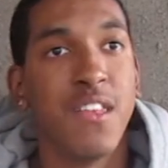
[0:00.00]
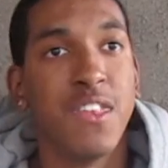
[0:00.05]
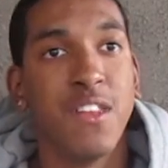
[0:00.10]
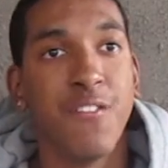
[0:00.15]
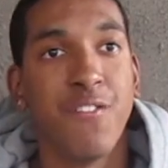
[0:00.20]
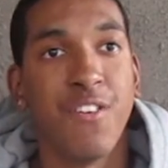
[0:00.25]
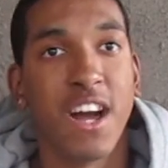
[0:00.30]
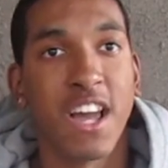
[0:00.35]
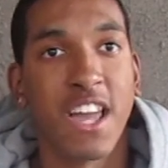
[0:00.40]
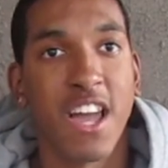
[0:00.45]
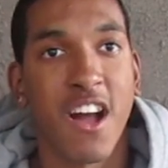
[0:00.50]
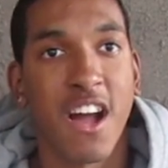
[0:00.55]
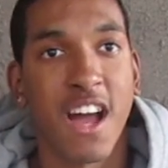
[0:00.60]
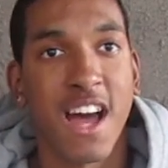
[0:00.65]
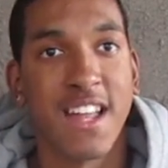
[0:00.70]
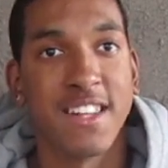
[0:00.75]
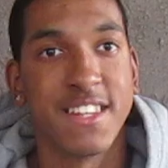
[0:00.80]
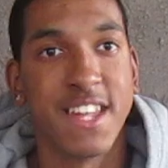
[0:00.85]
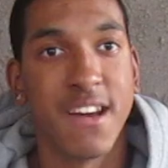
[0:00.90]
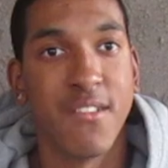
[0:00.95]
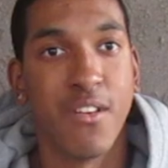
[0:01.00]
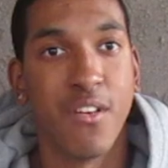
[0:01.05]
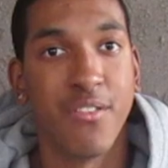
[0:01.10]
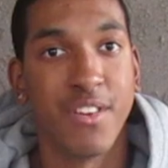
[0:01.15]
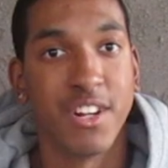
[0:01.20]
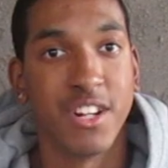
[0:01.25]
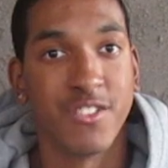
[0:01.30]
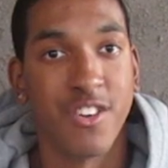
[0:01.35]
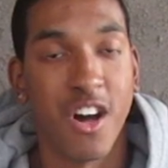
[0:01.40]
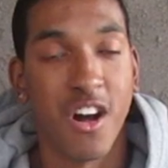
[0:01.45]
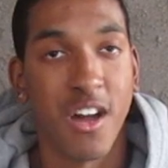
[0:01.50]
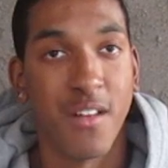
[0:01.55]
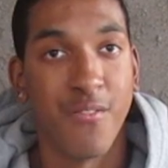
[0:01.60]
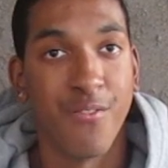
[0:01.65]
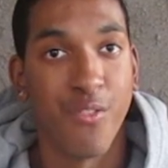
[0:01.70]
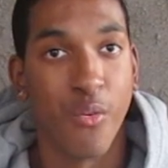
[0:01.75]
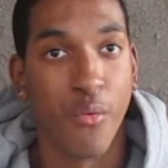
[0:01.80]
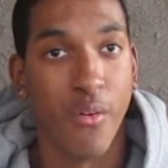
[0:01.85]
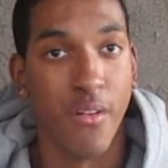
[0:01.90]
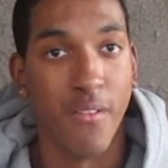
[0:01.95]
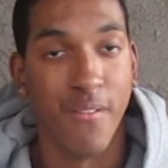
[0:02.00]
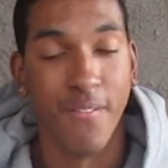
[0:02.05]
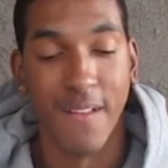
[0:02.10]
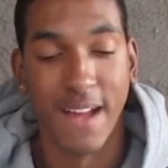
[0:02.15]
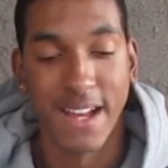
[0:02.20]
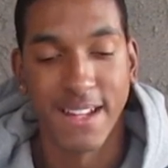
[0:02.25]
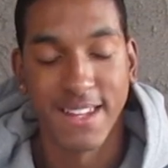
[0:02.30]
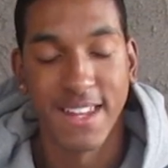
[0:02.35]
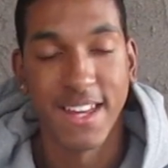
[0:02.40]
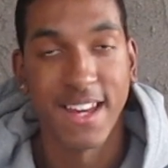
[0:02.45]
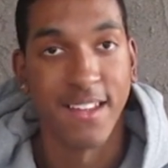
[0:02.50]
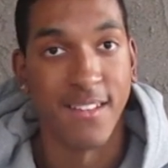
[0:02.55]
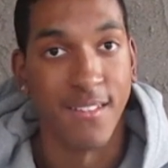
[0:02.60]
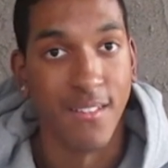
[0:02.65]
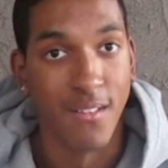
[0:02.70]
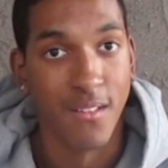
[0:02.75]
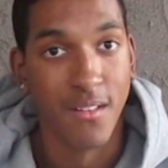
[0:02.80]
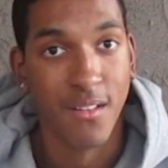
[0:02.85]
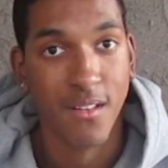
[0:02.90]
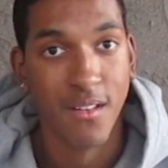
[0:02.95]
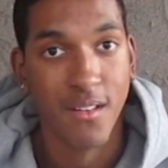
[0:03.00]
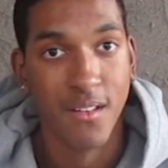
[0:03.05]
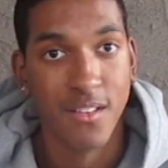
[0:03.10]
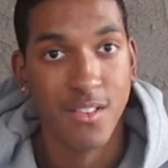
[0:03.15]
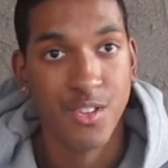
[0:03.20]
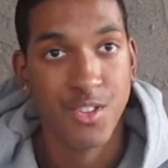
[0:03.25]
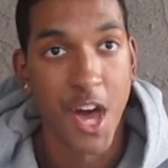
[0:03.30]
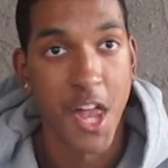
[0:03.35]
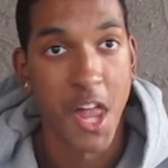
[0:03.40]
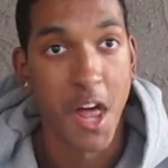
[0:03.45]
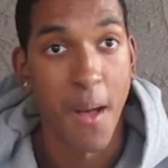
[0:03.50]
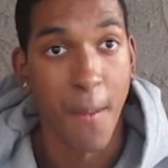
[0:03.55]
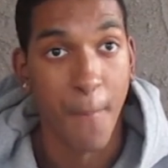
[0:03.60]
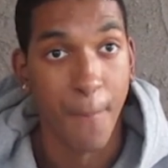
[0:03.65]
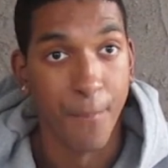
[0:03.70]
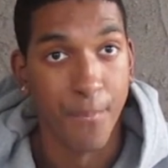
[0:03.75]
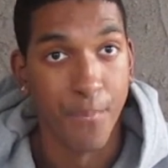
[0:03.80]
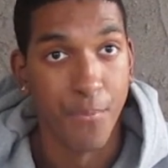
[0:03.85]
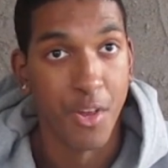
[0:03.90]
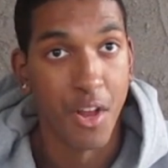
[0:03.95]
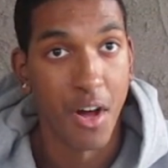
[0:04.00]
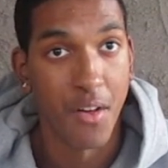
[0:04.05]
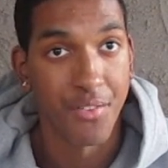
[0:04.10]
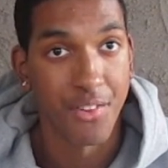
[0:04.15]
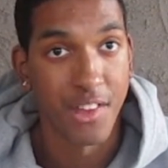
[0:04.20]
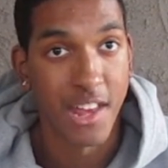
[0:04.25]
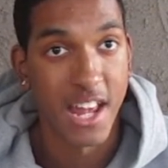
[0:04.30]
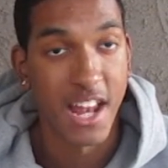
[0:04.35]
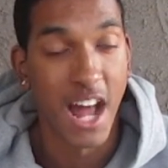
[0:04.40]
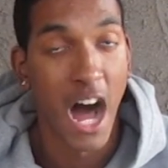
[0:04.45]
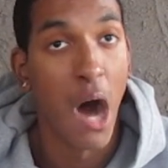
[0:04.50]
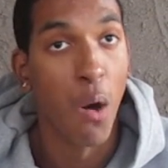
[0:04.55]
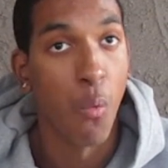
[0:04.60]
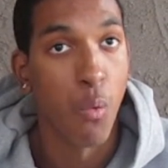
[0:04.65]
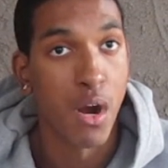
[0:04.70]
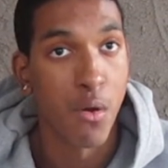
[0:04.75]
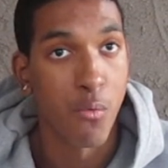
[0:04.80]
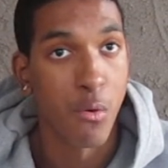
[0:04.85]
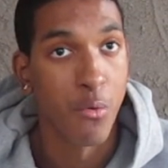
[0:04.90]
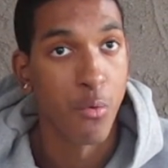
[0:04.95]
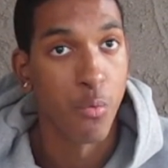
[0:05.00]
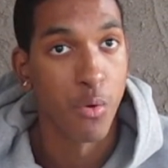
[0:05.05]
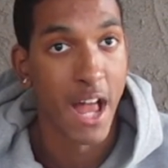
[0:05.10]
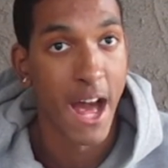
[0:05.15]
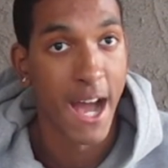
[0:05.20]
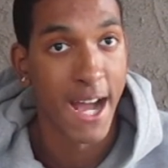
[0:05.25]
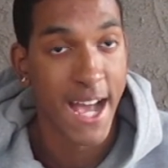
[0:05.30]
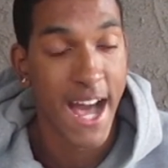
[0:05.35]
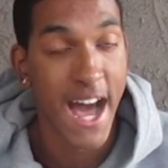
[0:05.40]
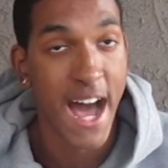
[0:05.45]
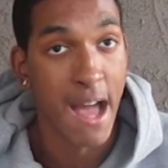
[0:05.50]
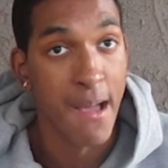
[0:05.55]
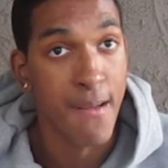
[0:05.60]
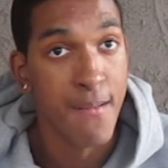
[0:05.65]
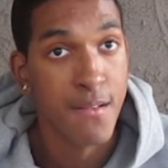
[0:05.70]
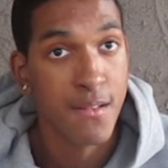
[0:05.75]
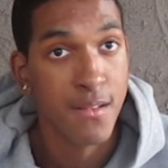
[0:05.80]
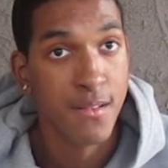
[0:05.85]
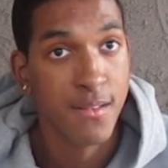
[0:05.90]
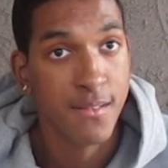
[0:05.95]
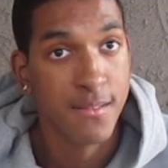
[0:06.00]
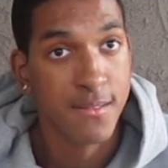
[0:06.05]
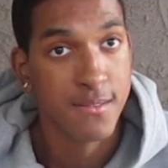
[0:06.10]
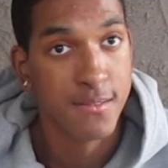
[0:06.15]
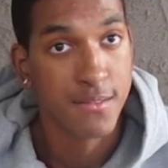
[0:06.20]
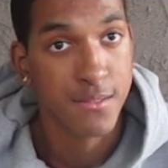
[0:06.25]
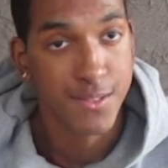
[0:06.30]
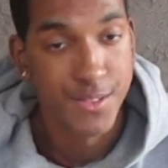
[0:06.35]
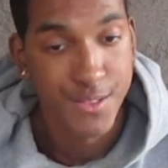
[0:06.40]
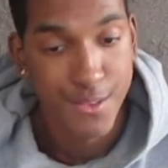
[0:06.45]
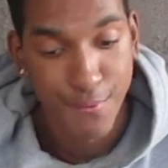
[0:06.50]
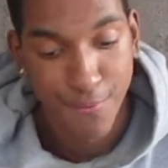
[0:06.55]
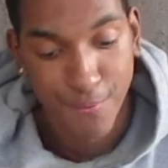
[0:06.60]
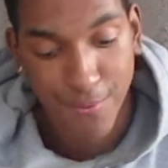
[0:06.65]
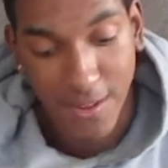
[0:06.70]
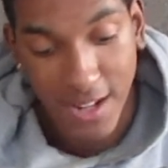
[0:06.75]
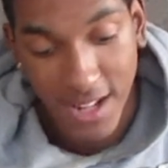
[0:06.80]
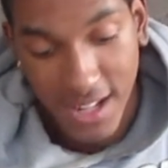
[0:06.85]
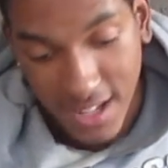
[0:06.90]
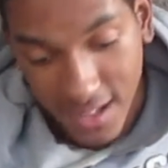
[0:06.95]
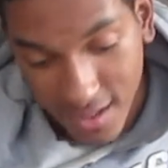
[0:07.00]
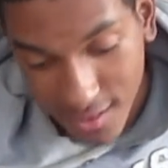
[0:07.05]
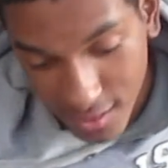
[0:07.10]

The fuck y'all goddamn over here talking for? Like, nigga, shut up. You know what I'm saying? I'll work with what I got. Fuck.